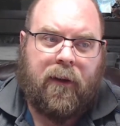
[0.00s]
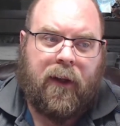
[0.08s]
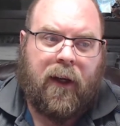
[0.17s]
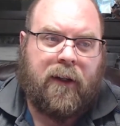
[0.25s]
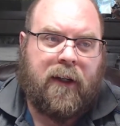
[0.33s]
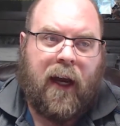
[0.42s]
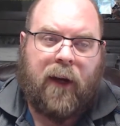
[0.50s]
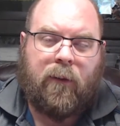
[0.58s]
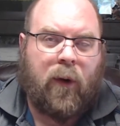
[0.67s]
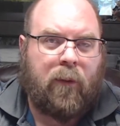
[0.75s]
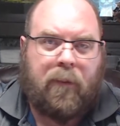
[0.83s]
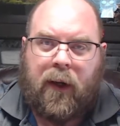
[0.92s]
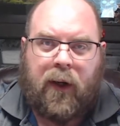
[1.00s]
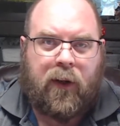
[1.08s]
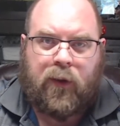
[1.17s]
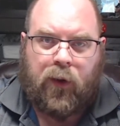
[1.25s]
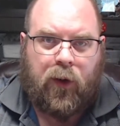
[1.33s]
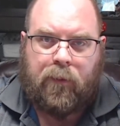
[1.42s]
undead weren't being
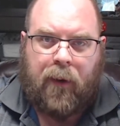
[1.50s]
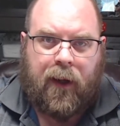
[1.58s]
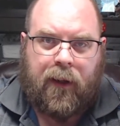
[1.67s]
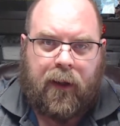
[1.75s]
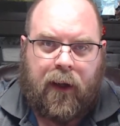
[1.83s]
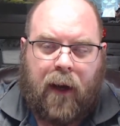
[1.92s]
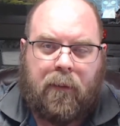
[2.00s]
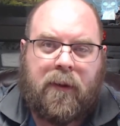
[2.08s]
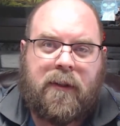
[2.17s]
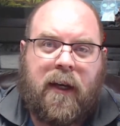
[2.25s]
controlled by the goblins,